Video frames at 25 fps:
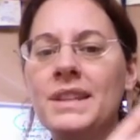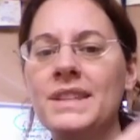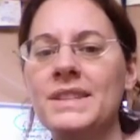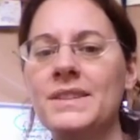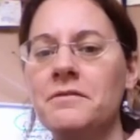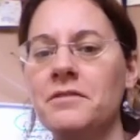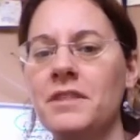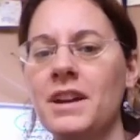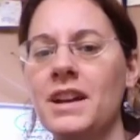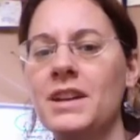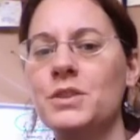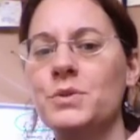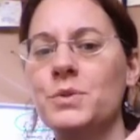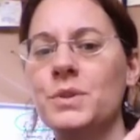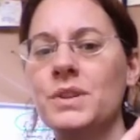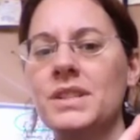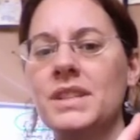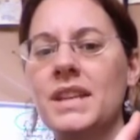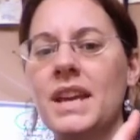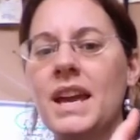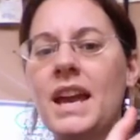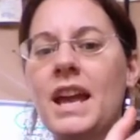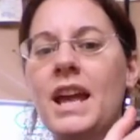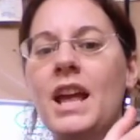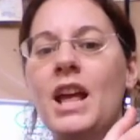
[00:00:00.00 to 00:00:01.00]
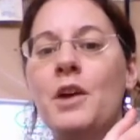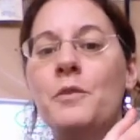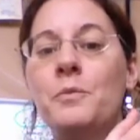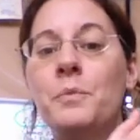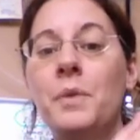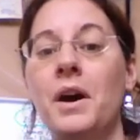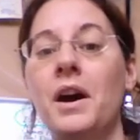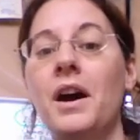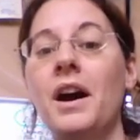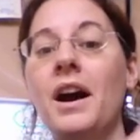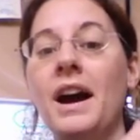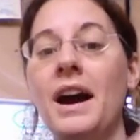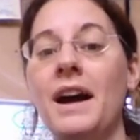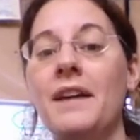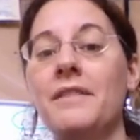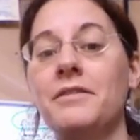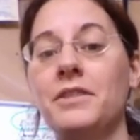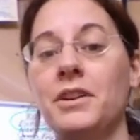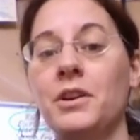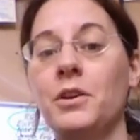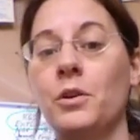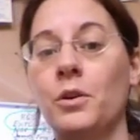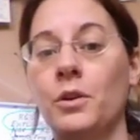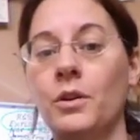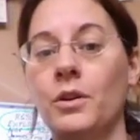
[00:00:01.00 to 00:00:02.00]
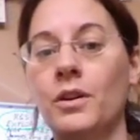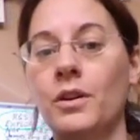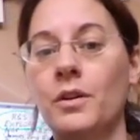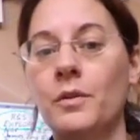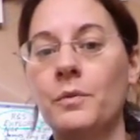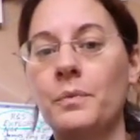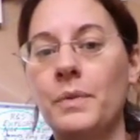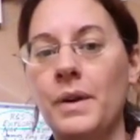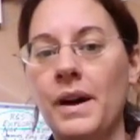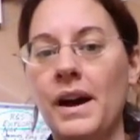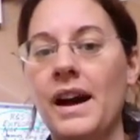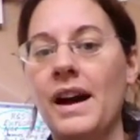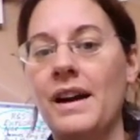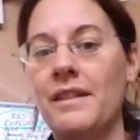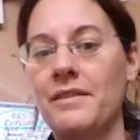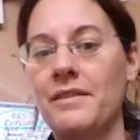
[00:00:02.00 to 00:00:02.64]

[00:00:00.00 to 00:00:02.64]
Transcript: French we say par avion, par